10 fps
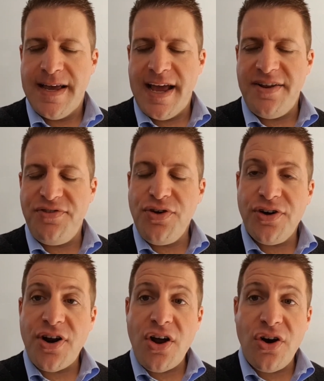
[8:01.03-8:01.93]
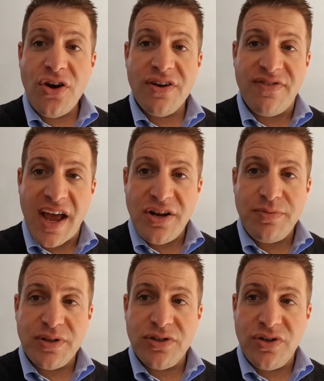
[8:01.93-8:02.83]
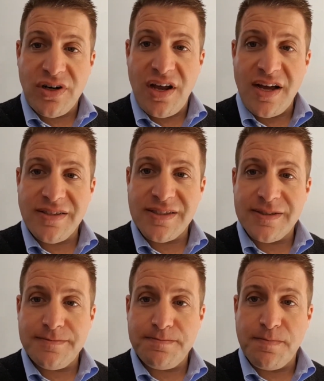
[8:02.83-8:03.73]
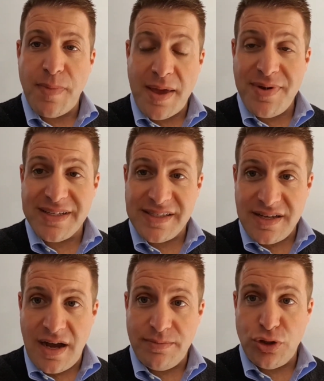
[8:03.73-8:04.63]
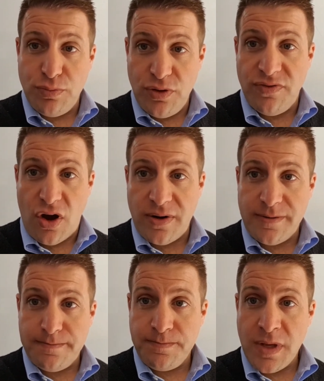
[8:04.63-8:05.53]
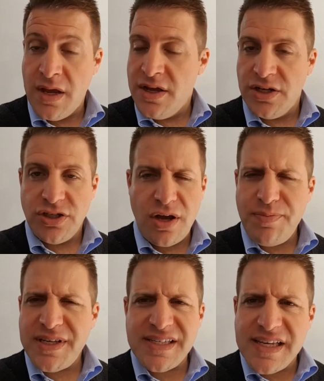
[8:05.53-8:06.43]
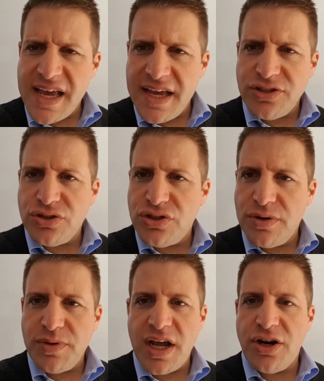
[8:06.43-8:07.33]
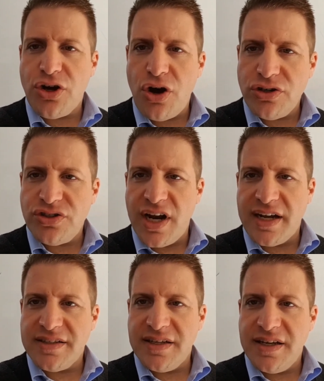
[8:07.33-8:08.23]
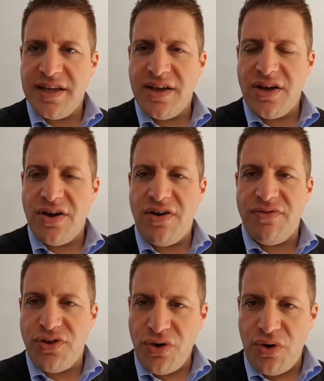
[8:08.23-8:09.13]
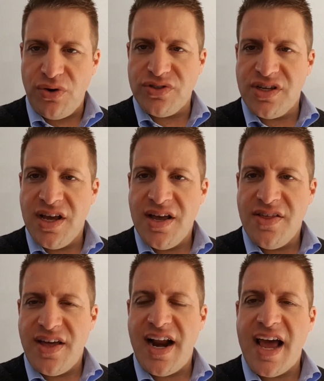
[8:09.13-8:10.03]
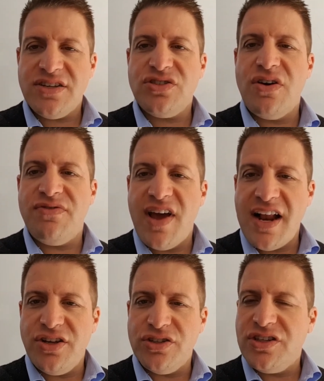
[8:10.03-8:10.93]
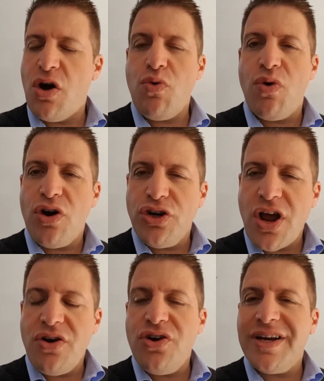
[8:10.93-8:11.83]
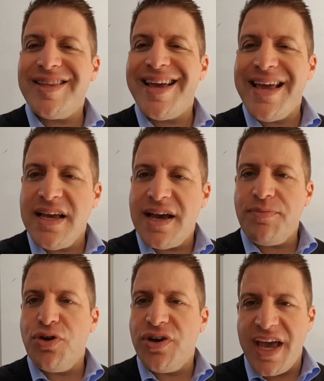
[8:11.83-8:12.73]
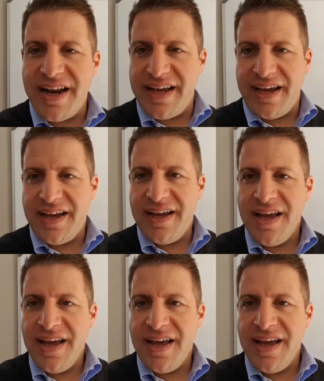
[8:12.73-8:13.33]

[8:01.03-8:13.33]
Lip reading: And if you're no longer valuable to your clients, maybe it's time to move on. Don't be scared to terminate a contract of yours that has no value. Don't look at the income you're getting.